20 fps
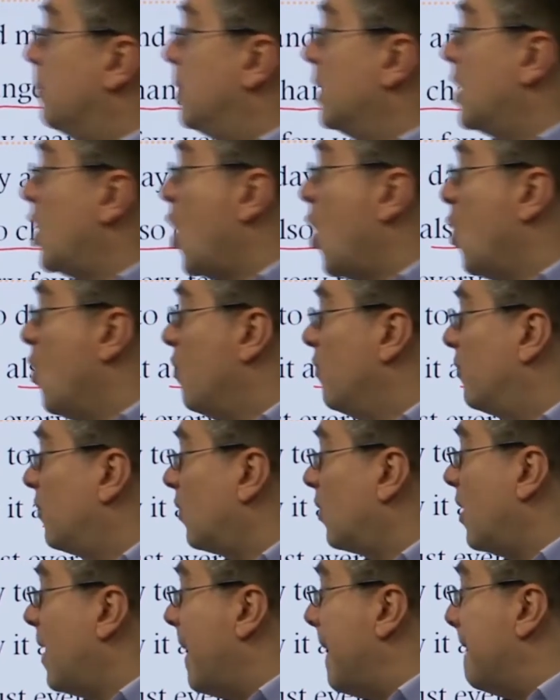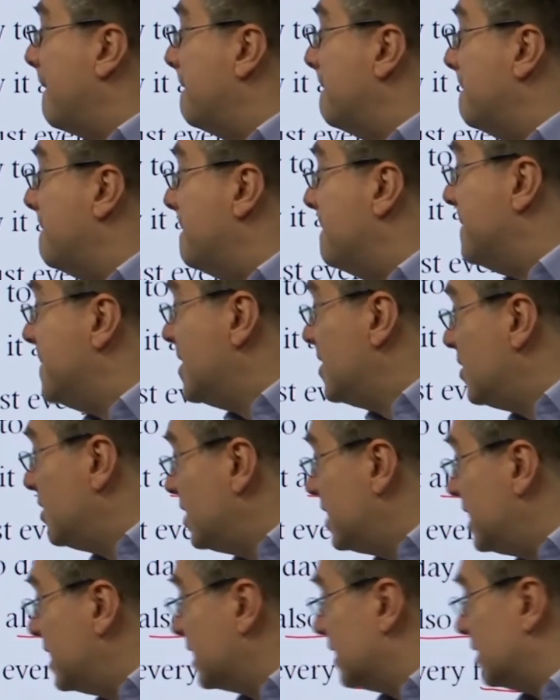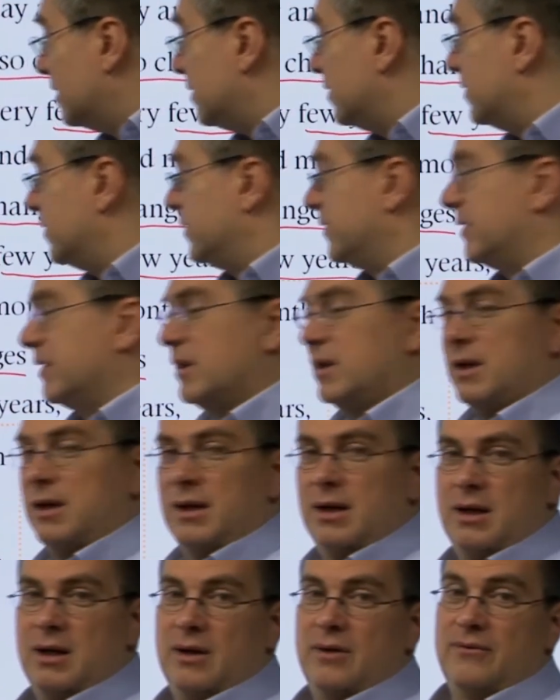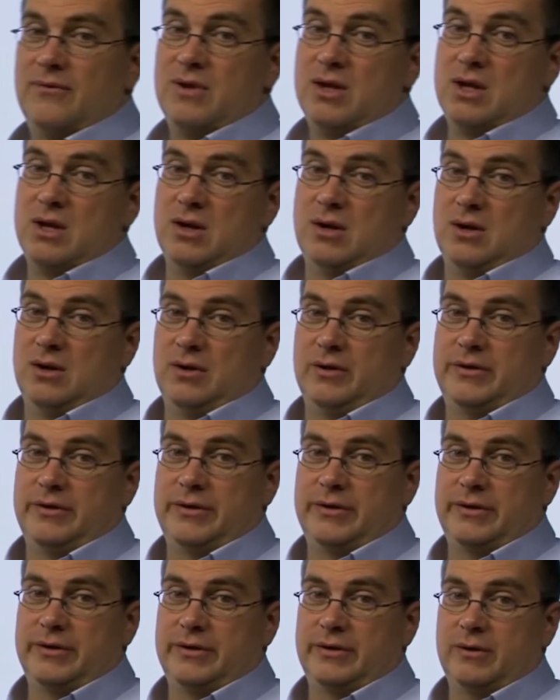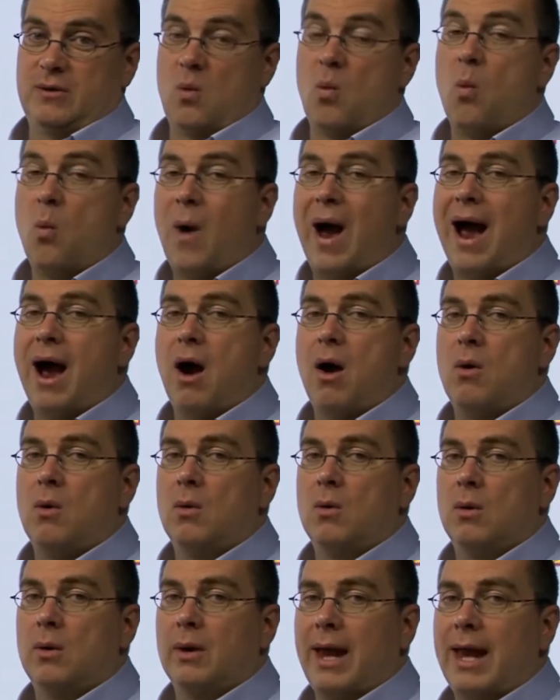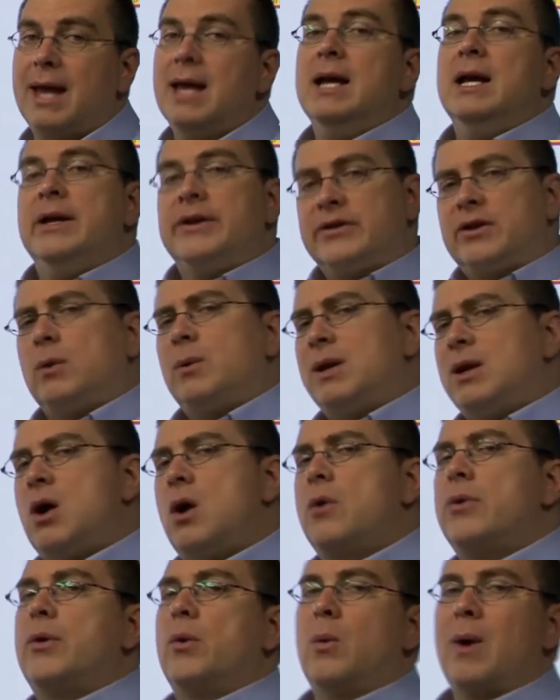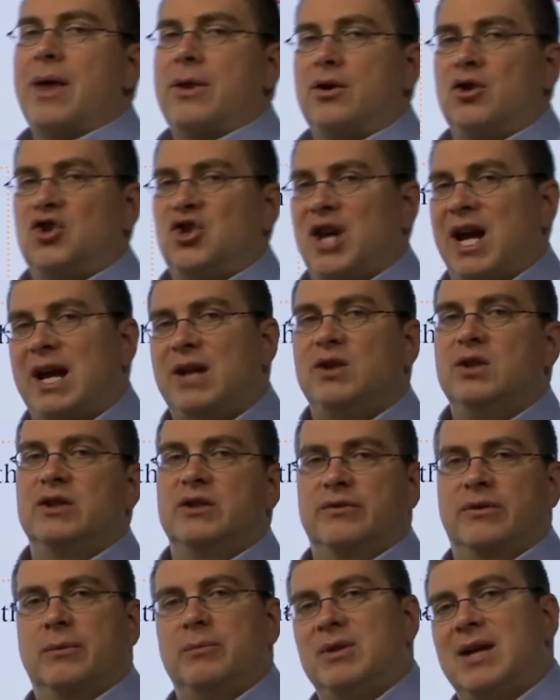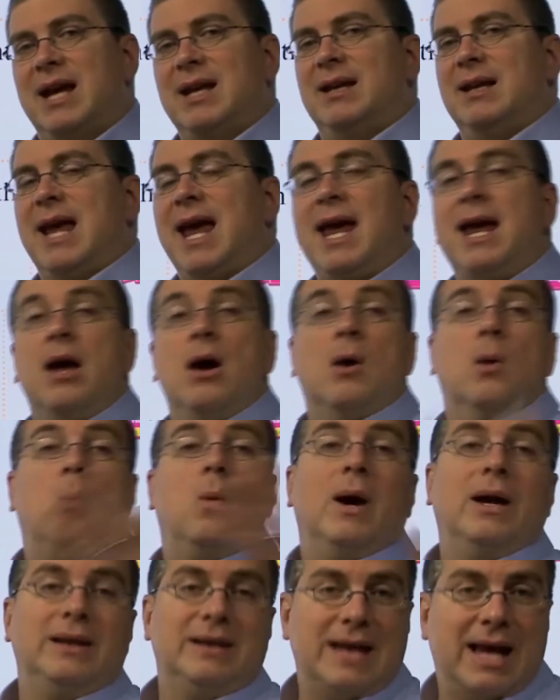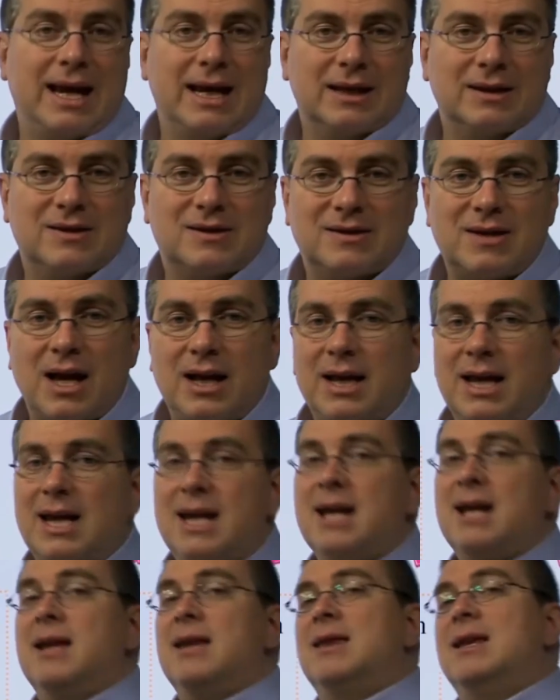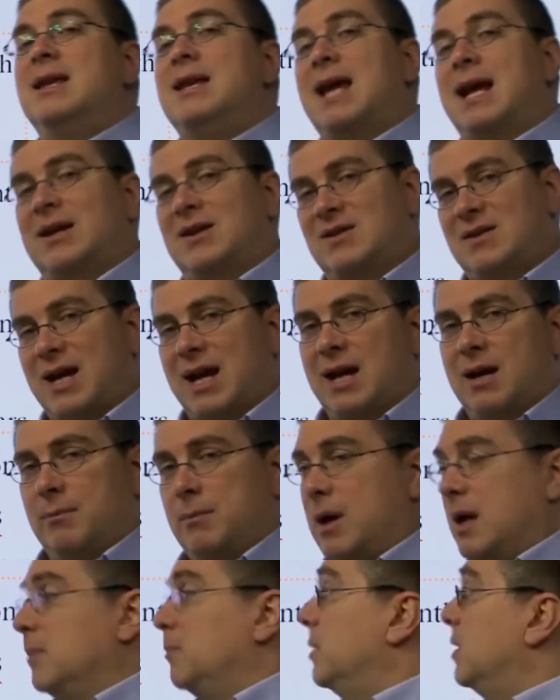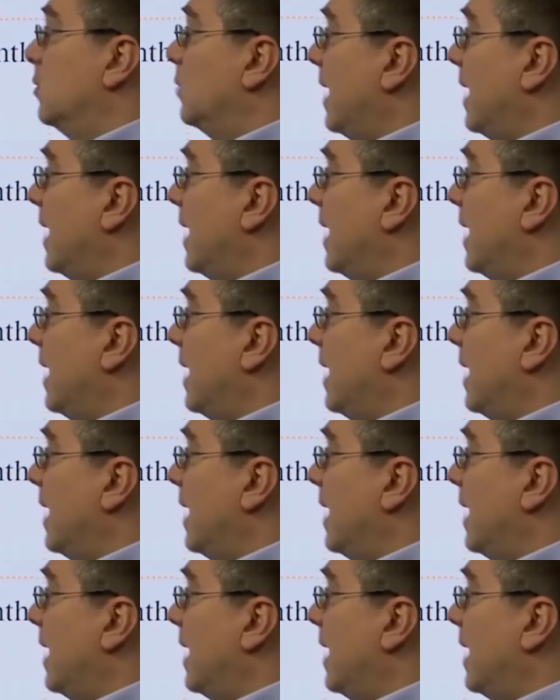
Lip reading: but over millions of years? Wow. Okay, so we know the weather changes from day to day. One day it's sunny, the next day it might be